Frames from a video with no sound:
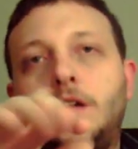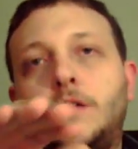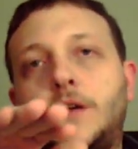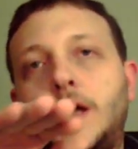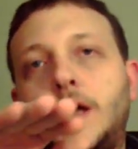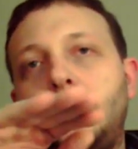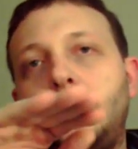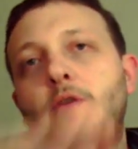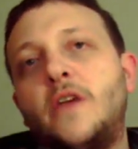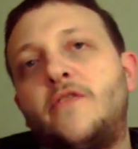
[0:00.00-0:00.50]

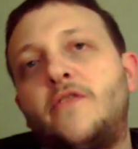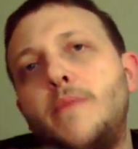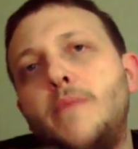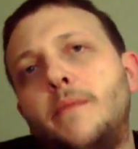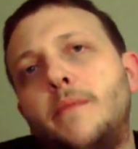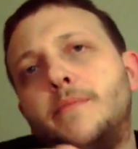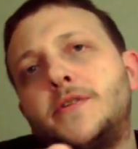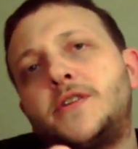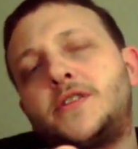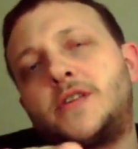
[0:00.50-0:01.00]
Okay, if you have a
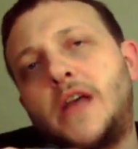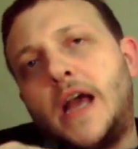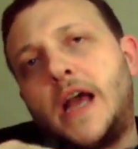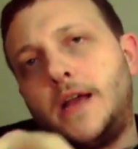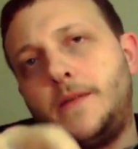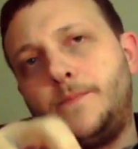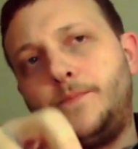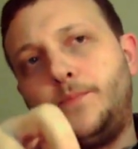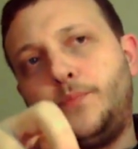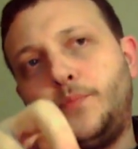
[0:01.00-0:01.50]
member
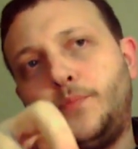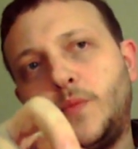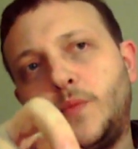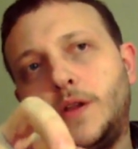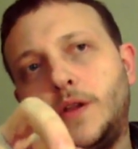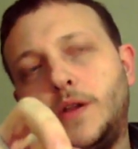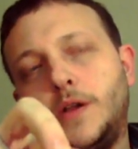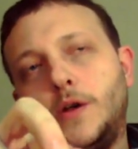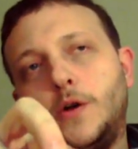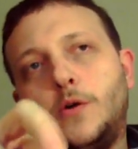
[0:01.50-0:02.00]
site,
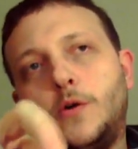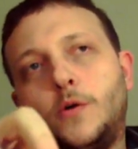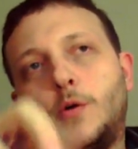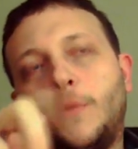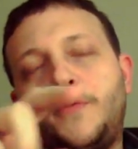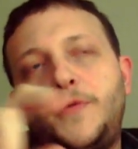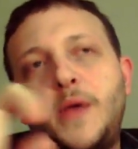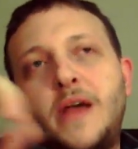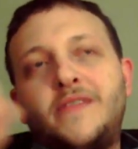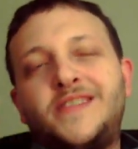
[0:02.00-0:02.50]

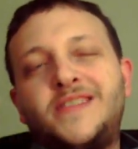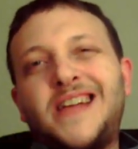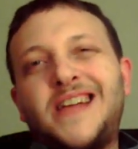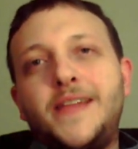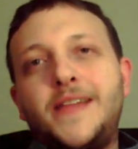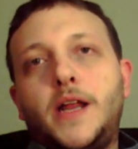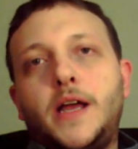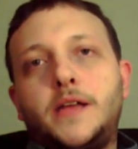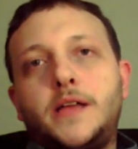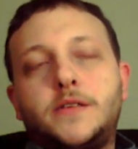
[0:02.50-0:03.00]
or if you have a
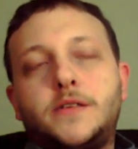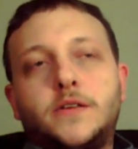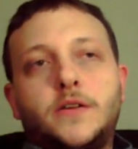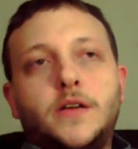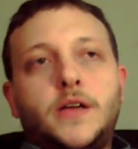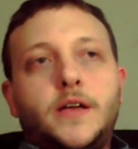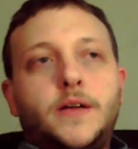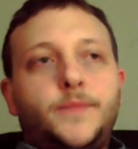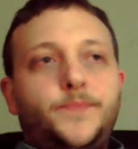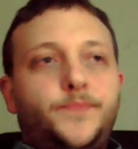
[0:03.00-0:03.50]
site that has
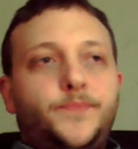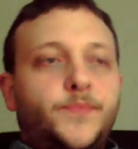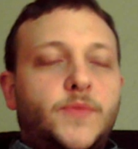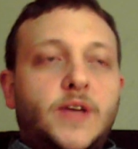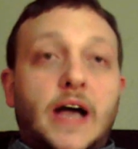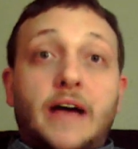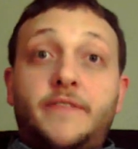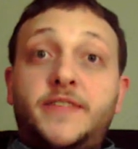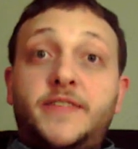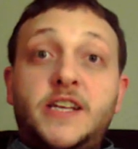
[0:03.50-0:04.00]

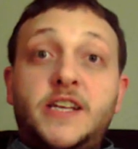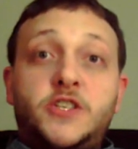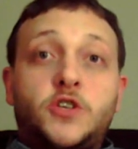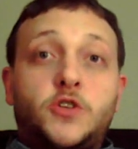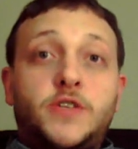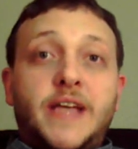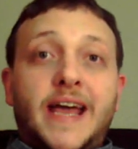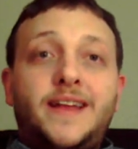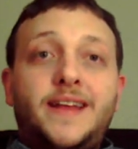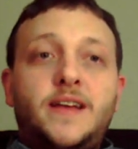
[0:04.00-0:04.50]

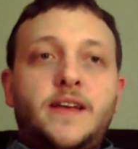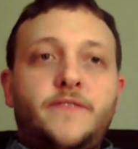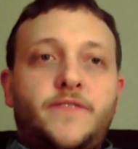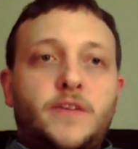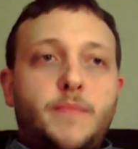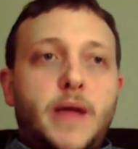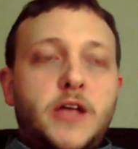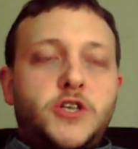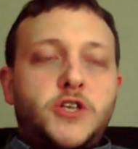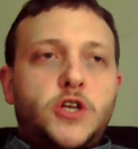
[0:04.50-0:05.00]
confidential data
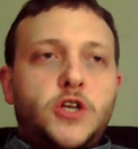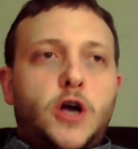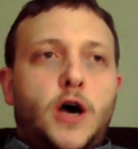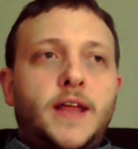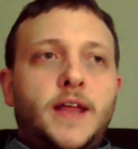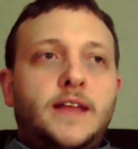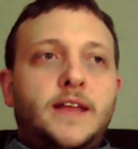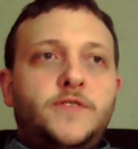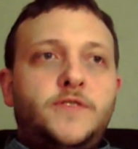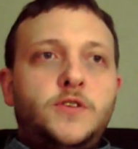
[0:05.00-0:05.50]
information
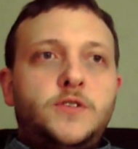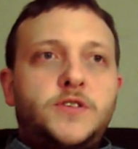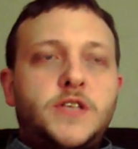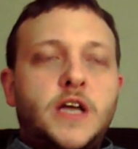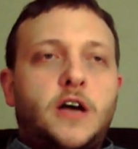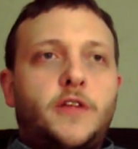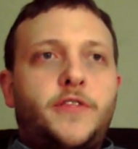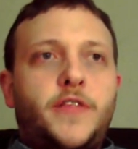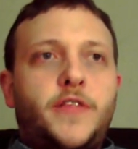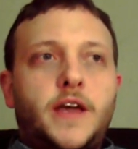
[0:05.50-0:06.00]
on it, if you
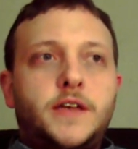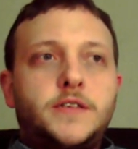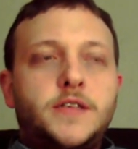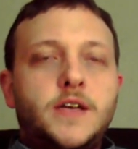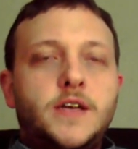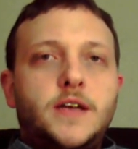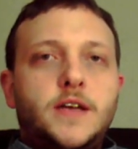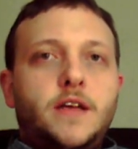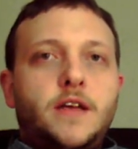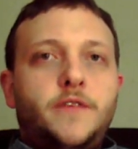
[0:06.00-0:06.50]
sell
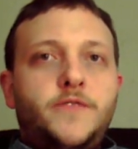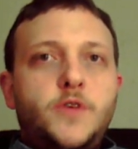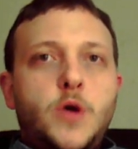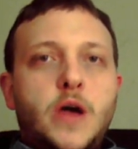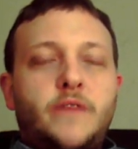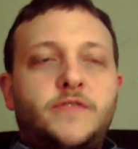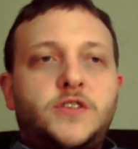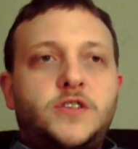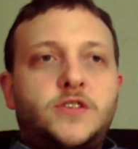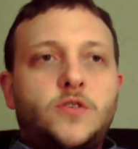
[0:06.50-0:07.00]
things, if
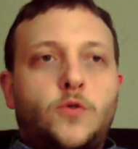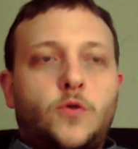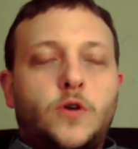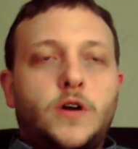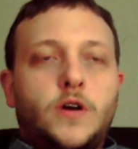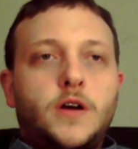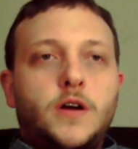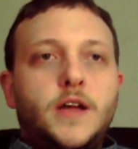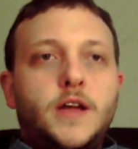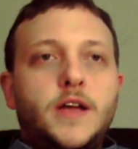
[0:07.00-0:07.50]
you have a
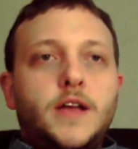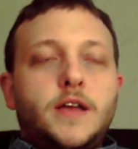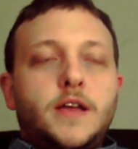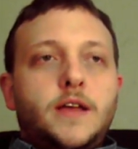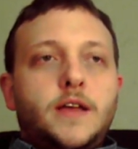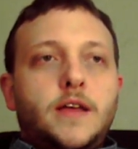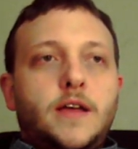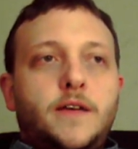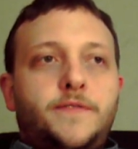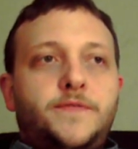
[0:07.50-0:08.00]
store,
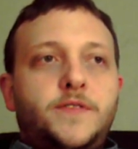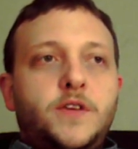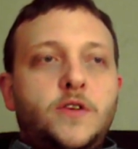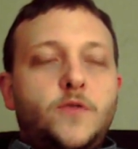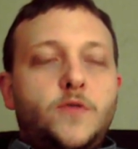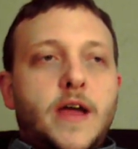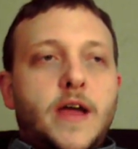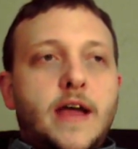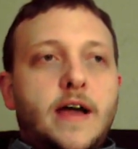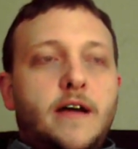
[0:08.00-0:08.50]
if
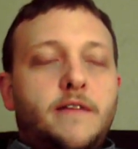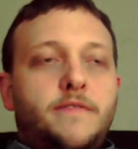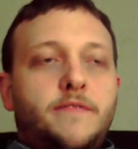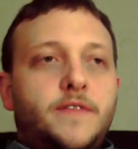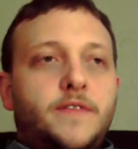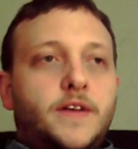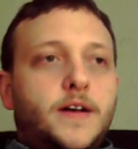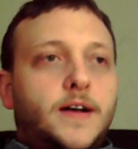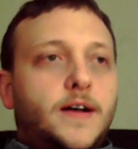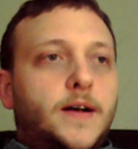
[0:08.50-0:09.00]
you have
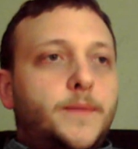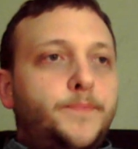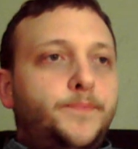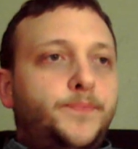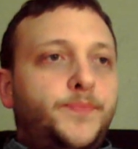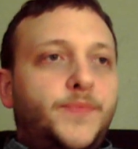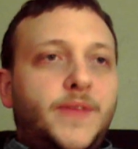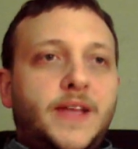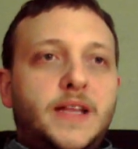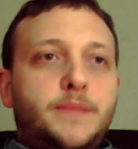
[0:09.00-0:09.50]

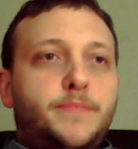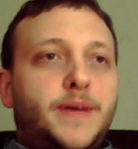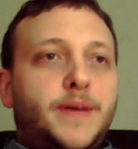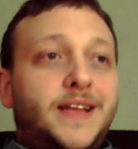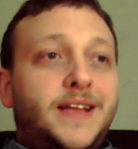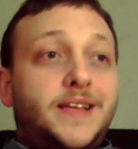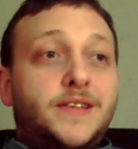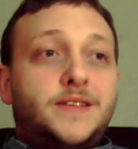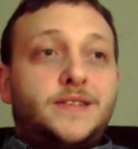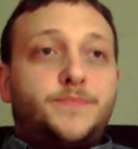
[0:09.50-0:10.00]

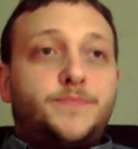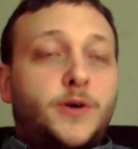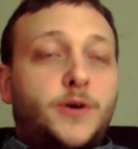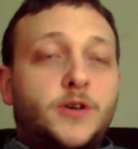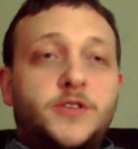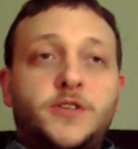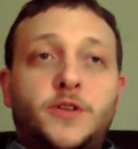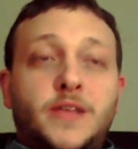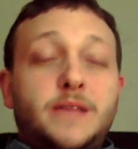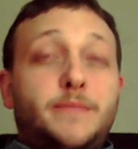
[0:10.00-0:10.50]
anybody's
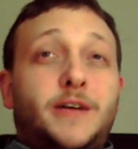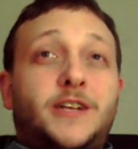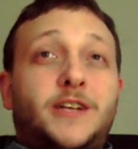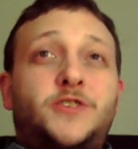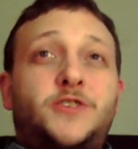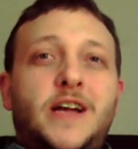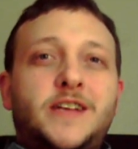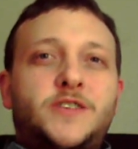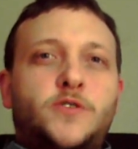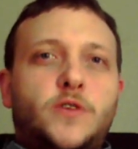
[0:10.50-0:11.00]
personal email
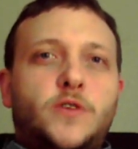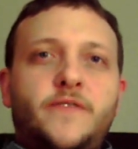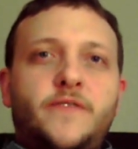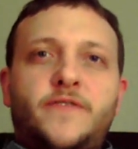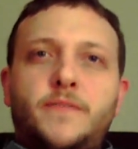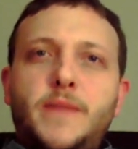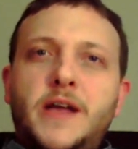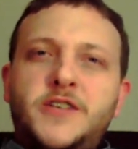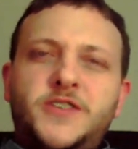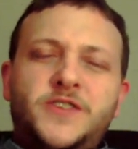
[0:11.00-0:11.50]
address or
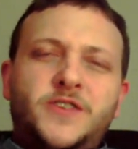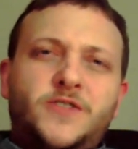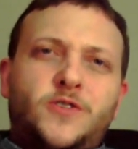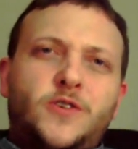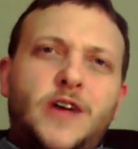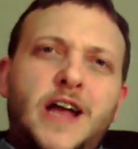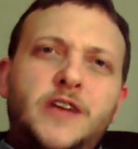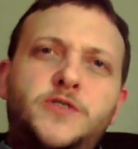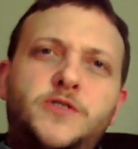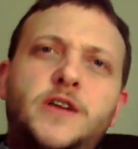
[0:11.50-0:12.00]
information
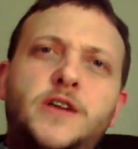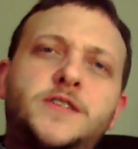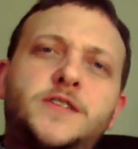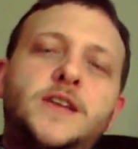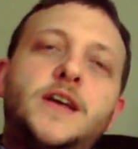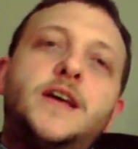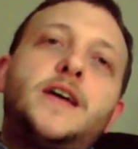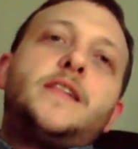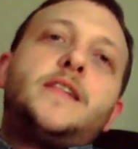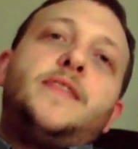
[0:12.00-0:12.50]
or address
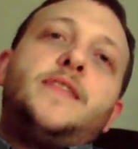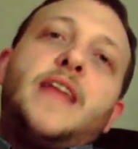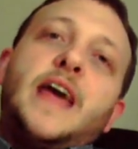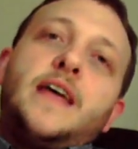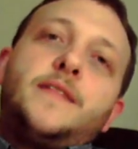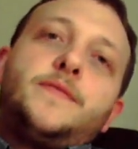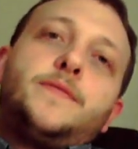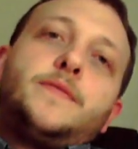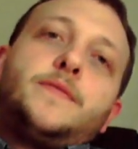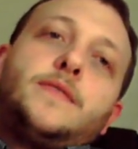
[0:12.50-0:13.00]

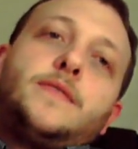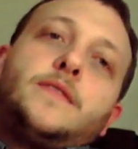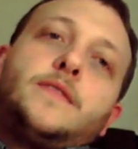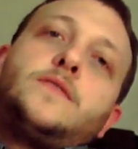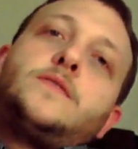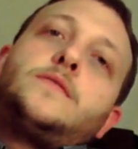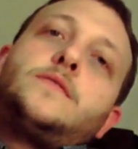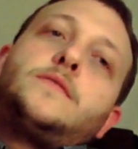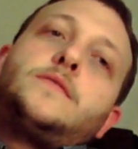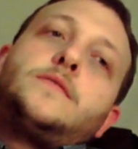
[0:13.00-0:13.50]
that
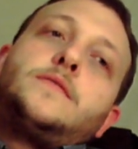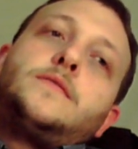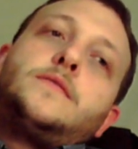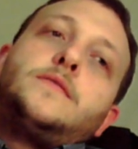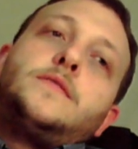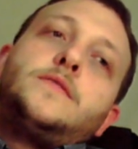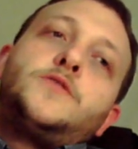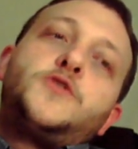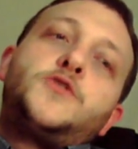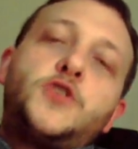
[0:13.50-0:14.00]

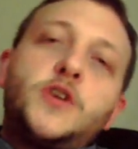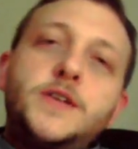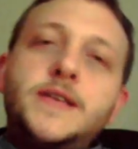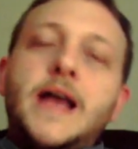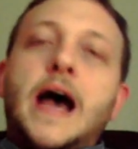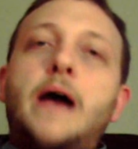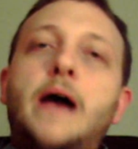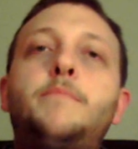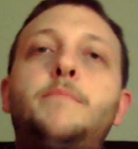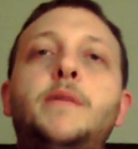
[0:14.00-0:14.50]
should
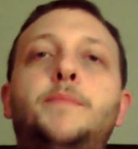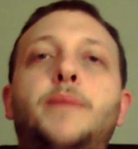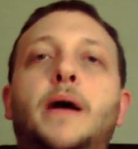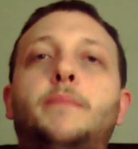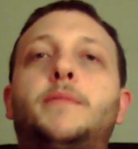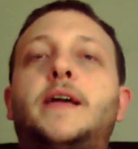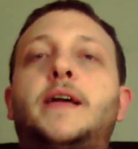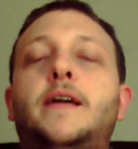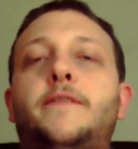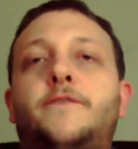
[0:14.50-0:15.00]
not be
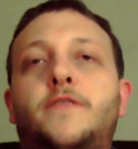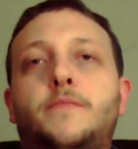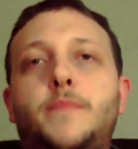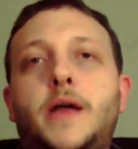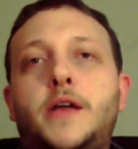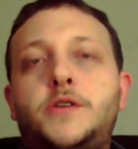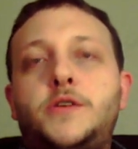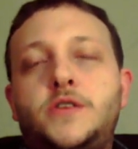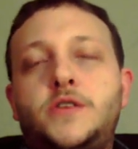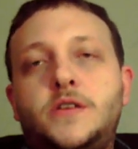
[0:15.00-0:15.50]
public
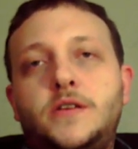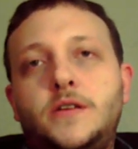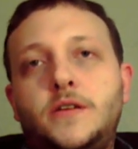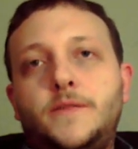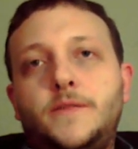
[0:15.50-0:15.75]
information,